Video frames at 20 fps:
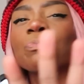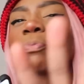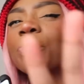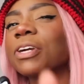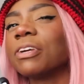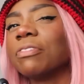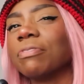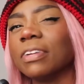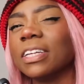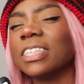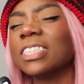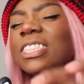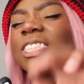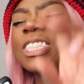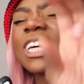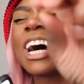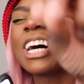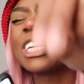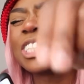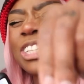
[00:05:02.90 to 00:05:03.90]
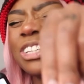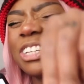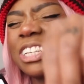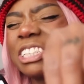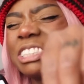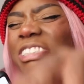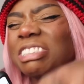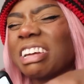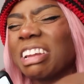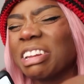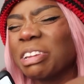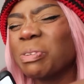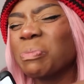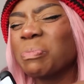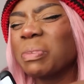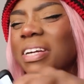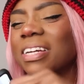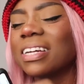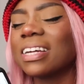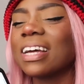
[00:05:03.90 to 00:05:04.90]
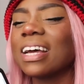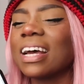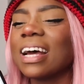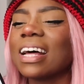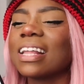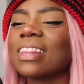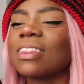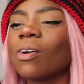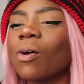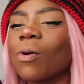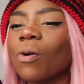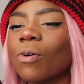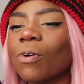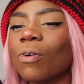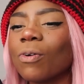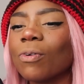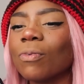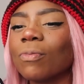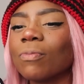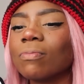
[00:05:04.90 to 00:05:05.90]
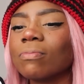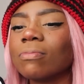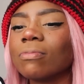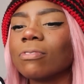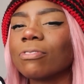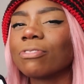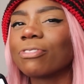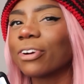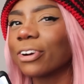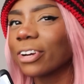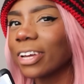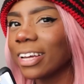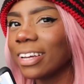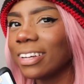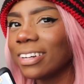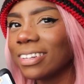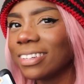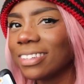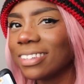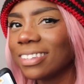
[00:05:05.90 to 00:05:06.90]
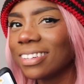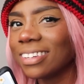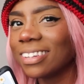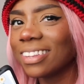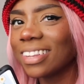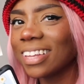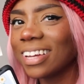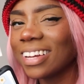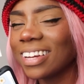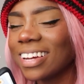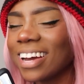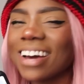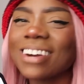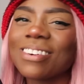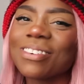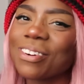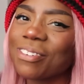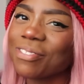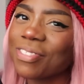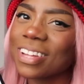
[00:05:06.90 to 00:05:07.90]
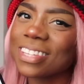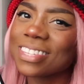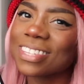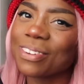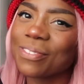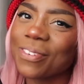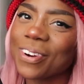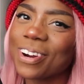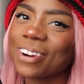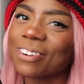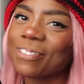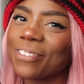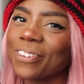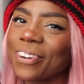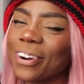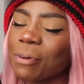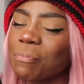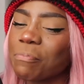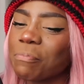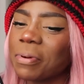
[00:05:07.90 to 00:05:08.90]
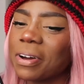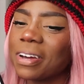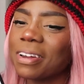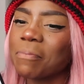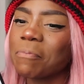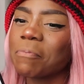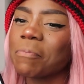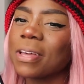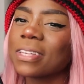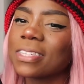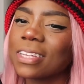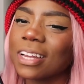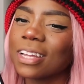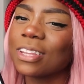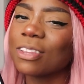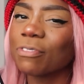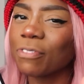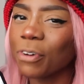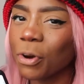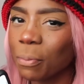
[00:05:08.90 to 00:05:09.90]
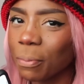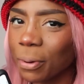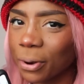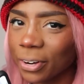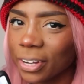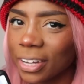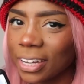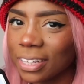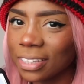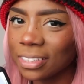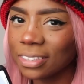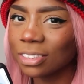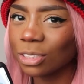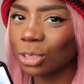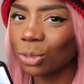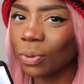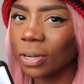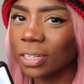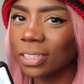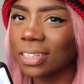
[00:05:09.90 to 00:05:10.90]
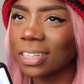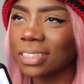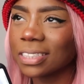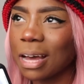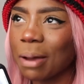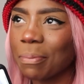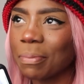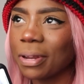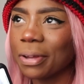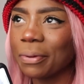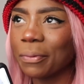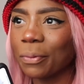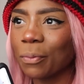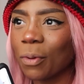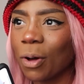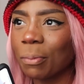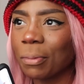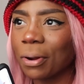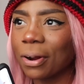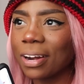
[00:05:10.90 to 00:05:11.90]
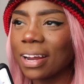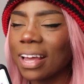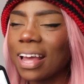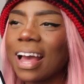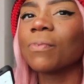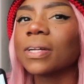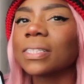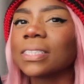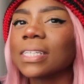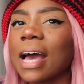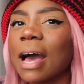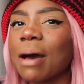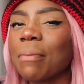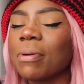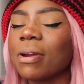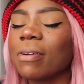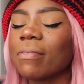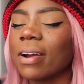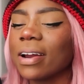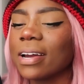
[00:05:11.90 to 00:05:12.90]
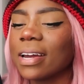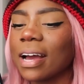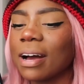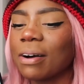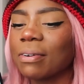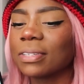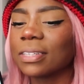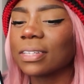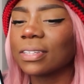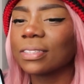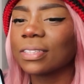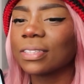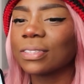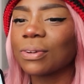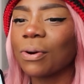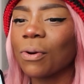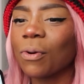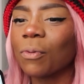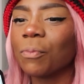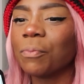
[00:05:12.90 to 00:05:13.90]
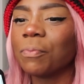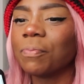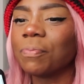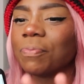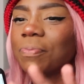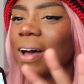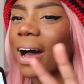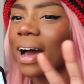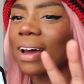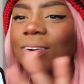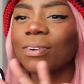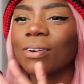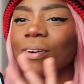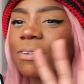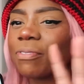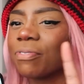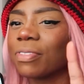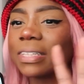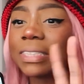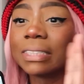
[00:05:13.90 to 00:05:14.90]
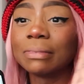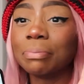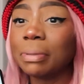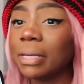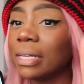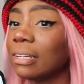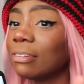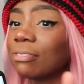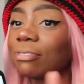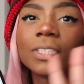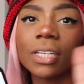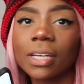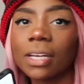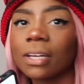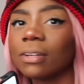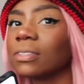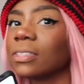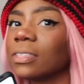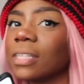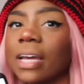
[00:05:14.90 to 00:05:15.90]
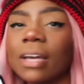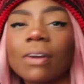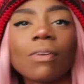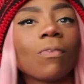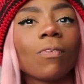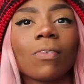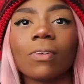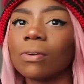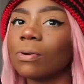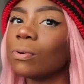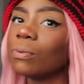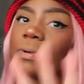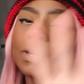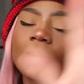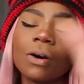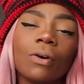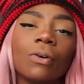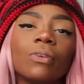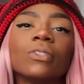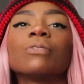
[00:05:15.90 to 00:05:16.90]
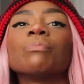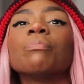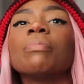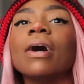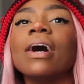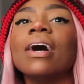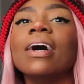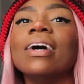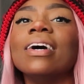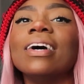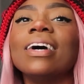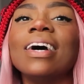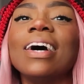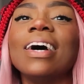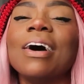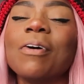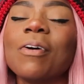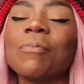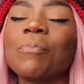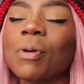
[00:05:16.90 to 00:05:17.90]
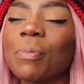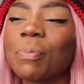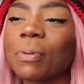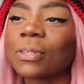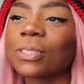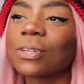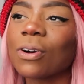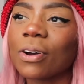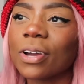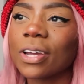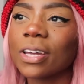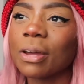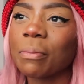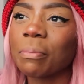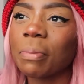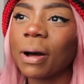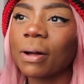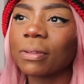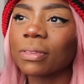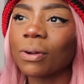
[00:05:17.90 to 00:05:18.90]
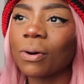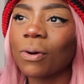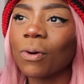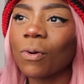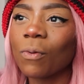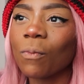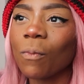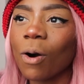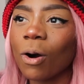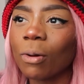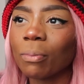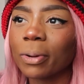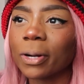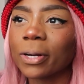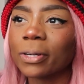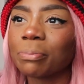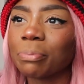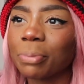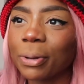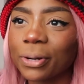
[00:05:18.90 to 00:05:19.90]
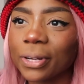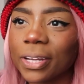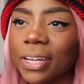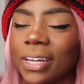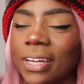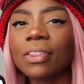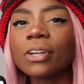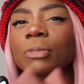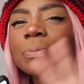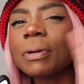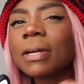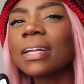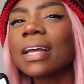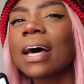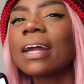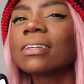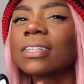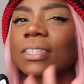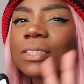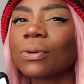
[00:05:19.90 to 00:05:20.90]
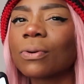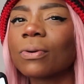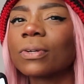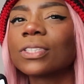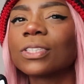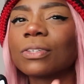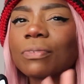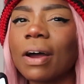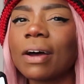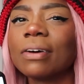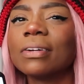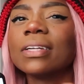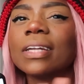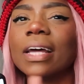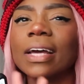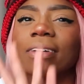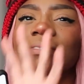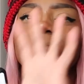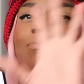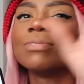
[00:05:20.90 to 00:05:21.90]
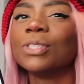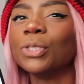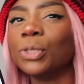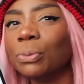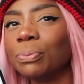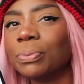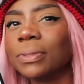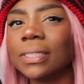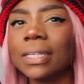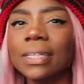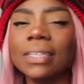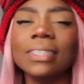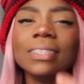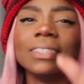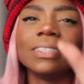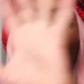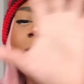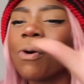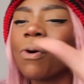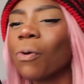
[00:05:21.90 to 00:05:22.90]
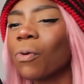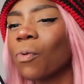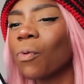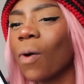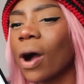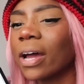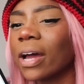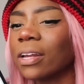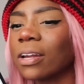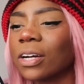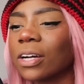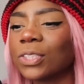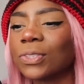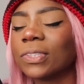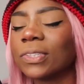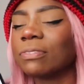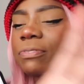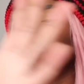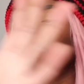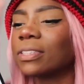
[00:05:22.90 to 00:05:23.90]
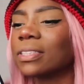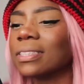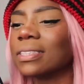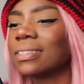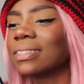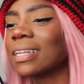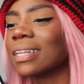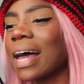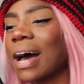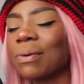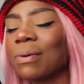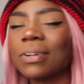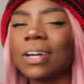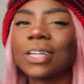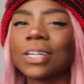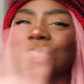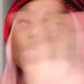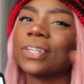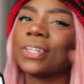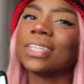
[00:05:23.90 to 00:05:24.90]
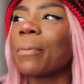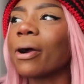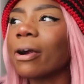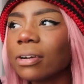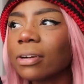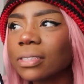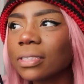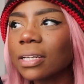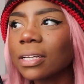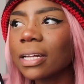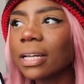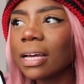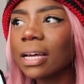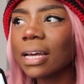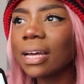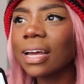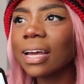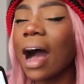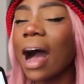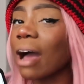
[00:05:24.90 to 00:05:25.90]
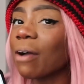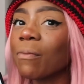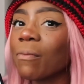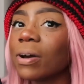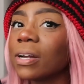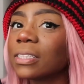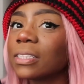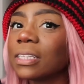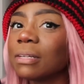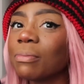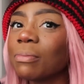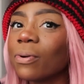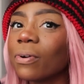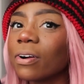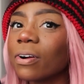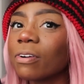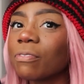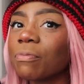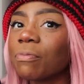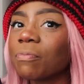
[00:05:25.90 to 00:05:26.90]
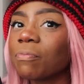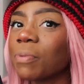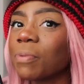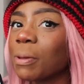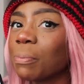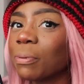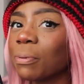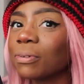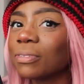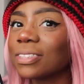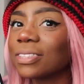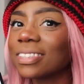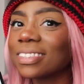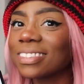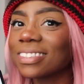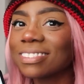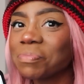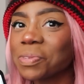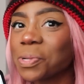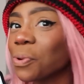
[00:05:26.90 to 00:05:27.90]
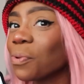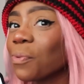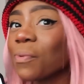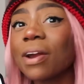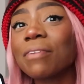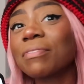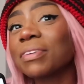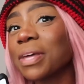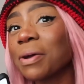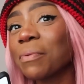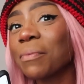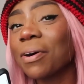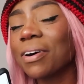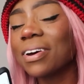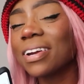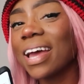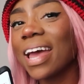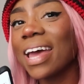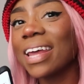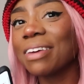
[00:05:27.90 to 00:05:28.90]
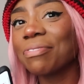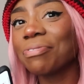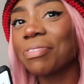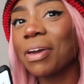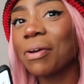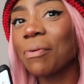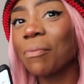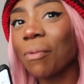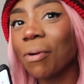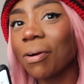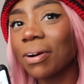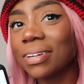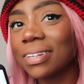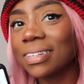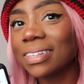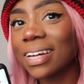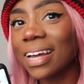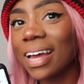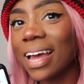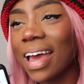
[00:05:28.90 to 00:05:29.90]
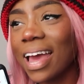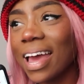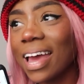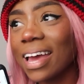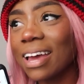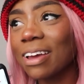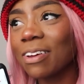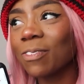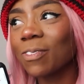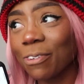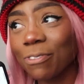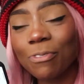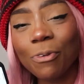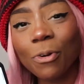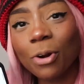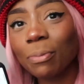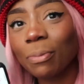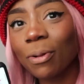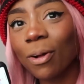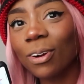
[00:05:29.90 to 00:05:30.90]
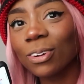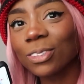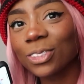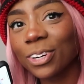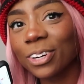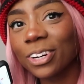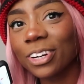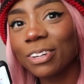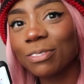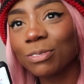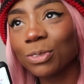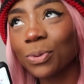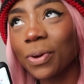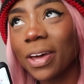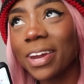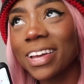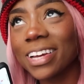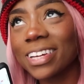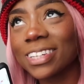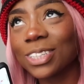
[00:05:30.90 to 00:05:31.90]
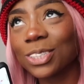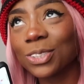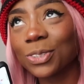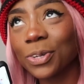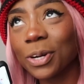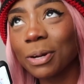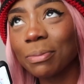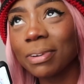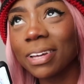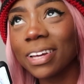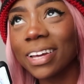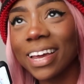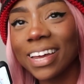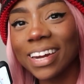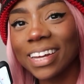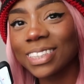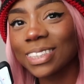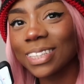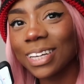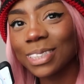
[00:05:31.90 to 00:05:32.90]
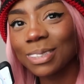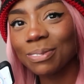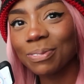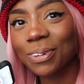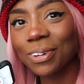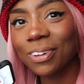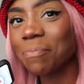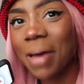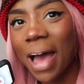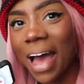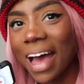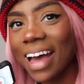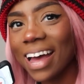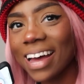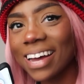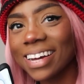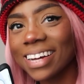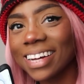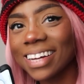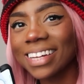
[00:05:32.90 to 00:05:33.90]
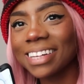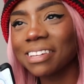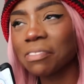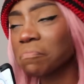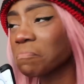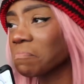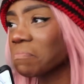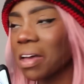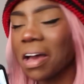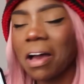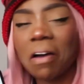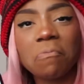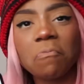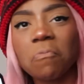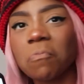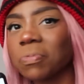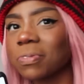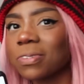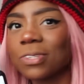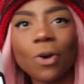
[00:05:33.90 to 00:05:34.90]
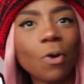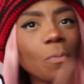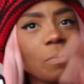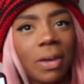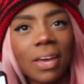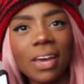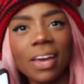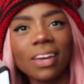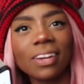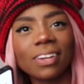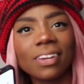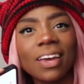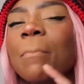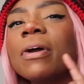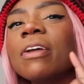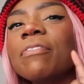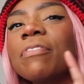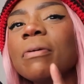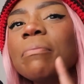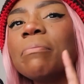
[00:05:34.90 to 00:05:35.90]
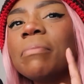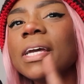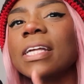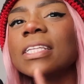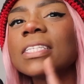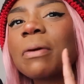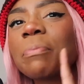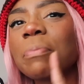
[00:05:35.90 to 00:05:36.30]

briefly, just touch on it a little bit, the whole Firkin thing. I don't know if that's the word for it, but basically the faux Birkin situation that's happening with Walmart. What's happening right now is there's this whole, I don't know if it's beef, chicken, steak, who knows, but people are talking about the whole Walmart Birkin. There's been a lot of discourse surrounding like dupes and the whole quiet luxury versus loud luxury. Personally, I want to see more of people just doing whatever they want. And if they want an affordable alternative to an extremely inaccessible bag, so be it. But if it means that